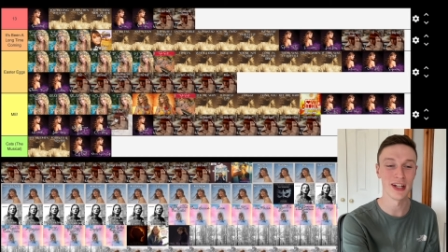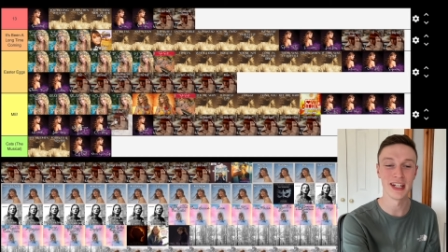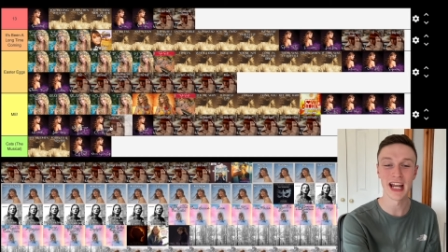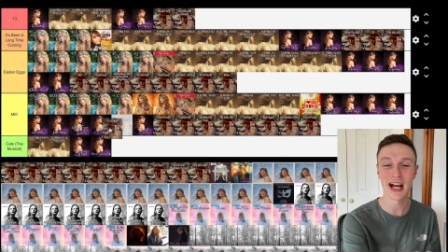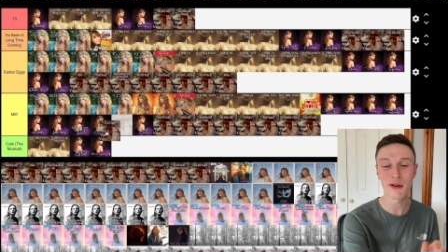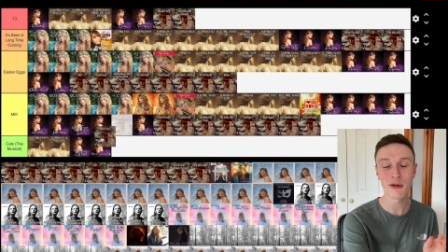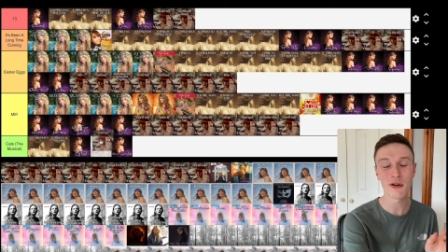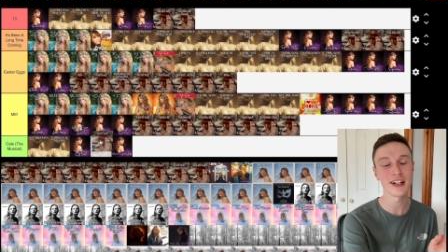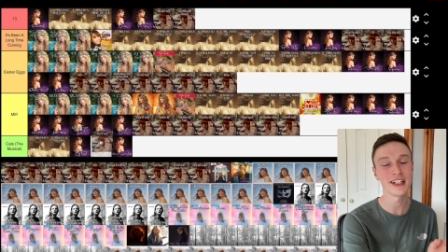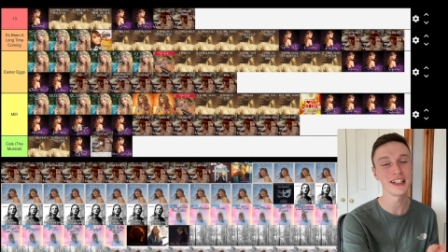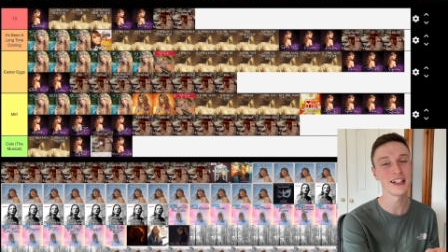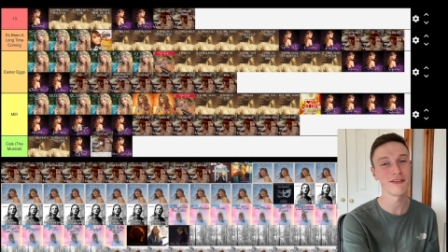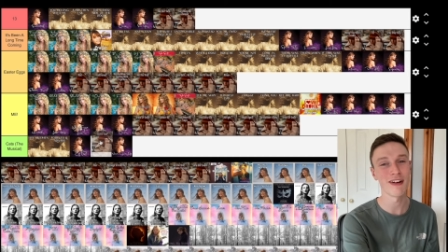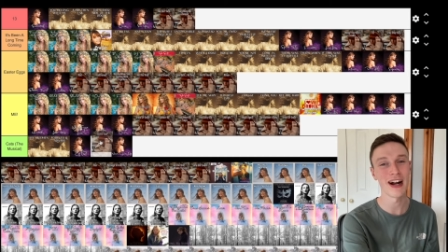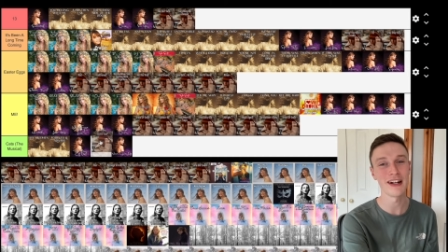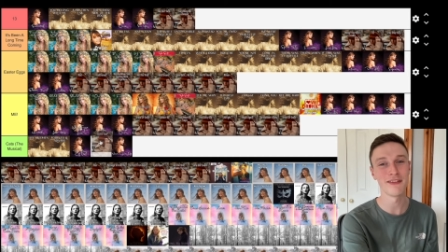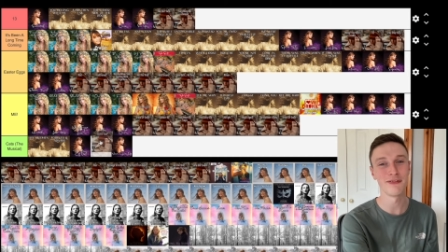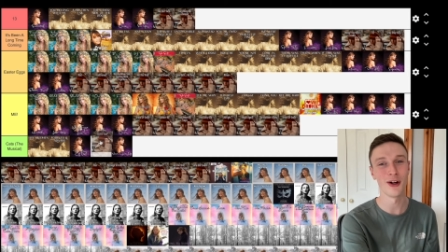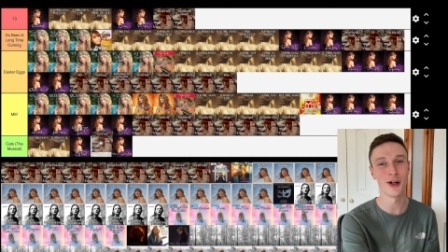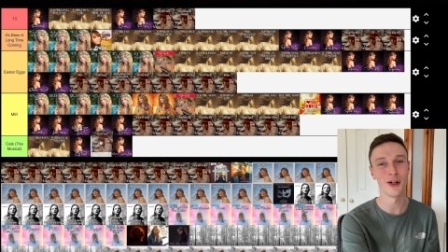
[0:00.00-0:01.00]
Now we're in the
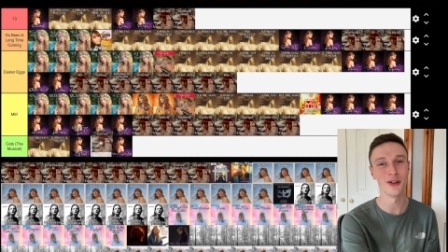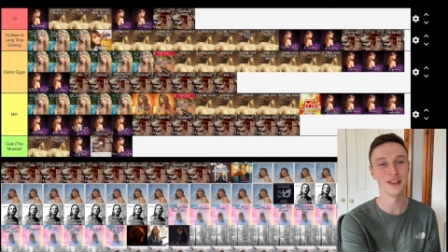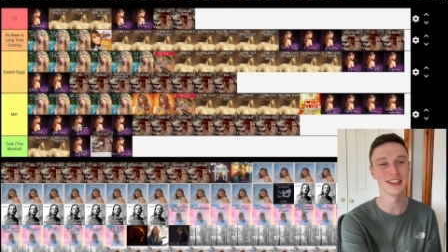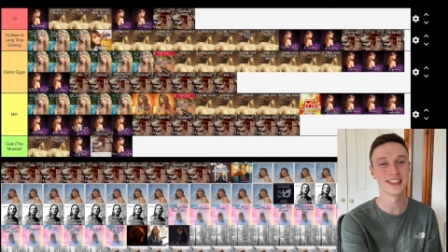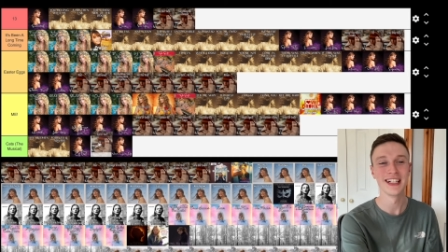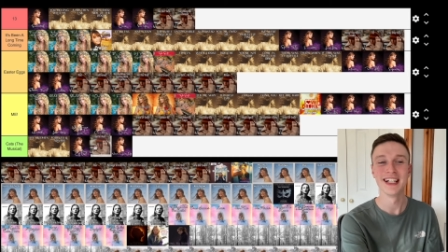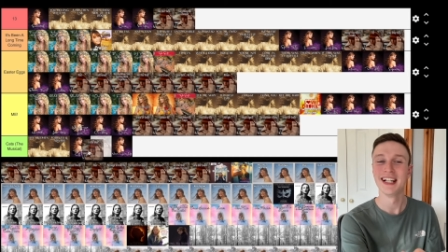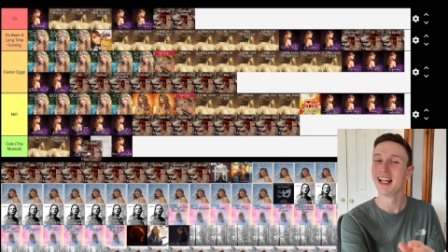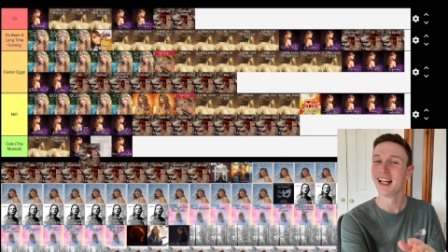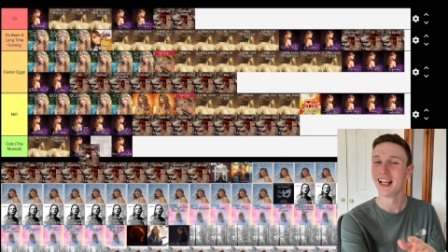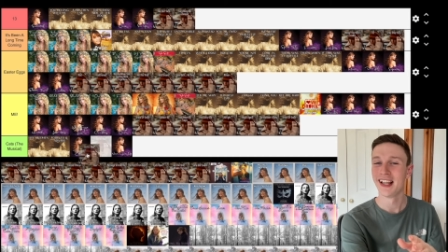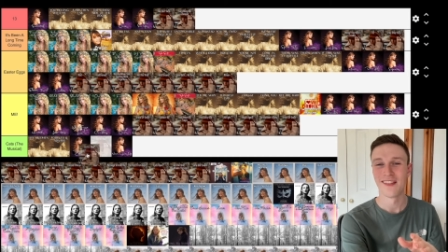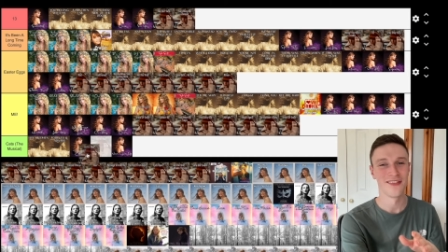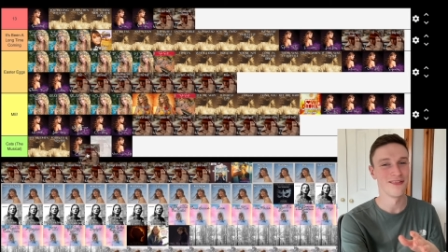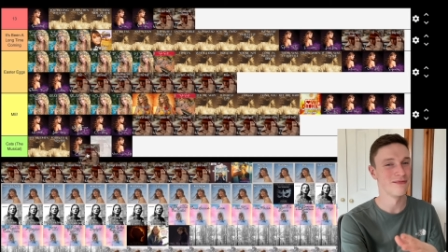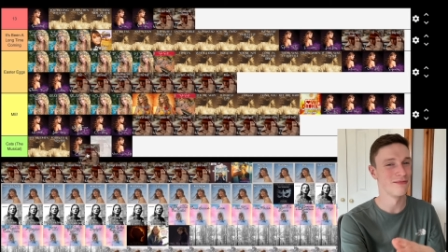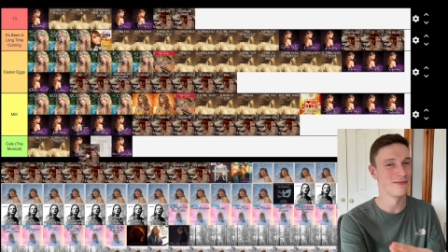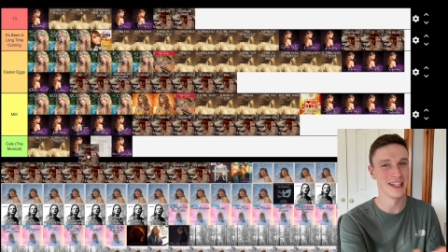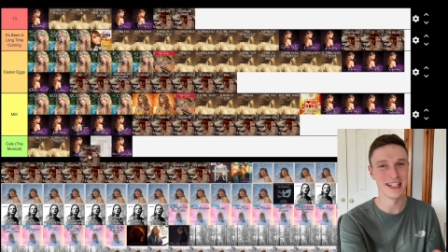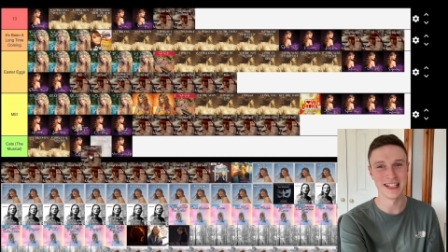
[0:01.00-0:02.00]
red vault
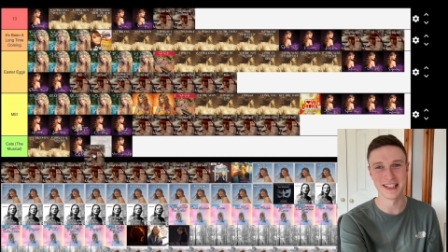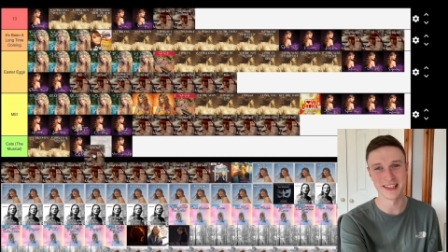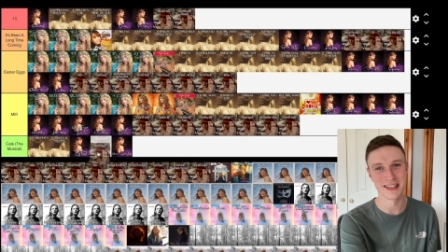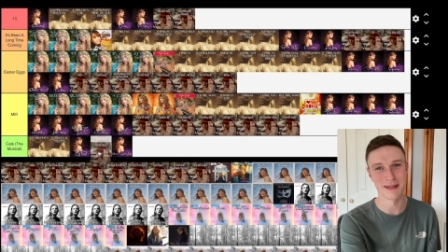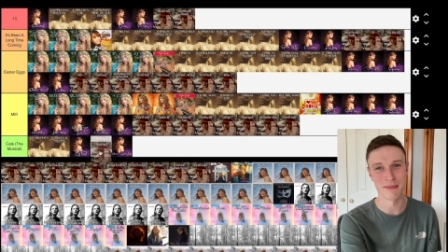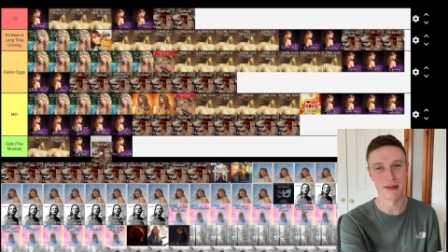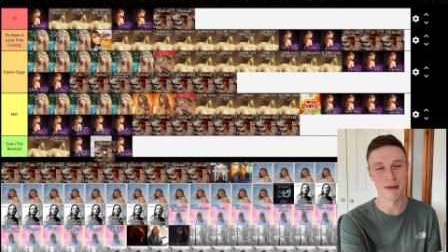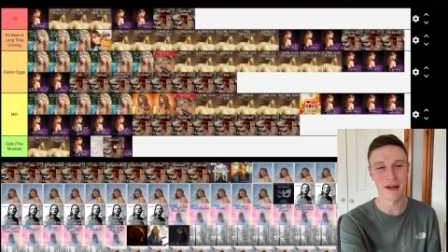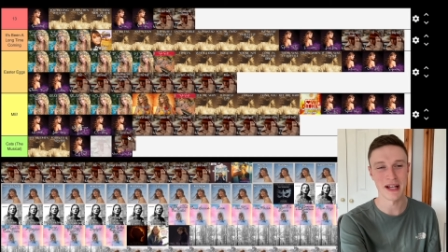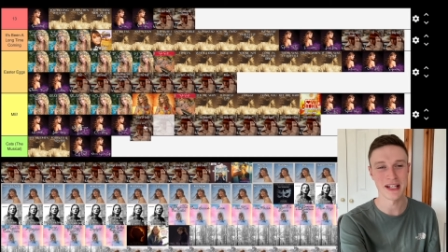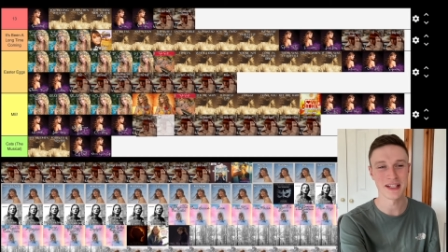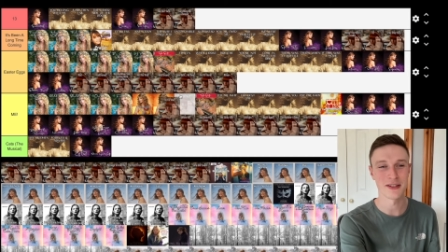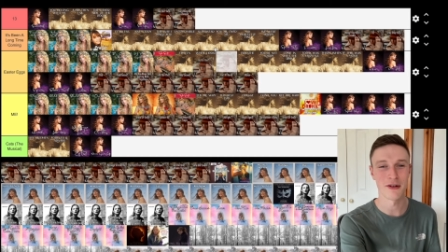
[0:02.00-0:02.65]
these are some of the best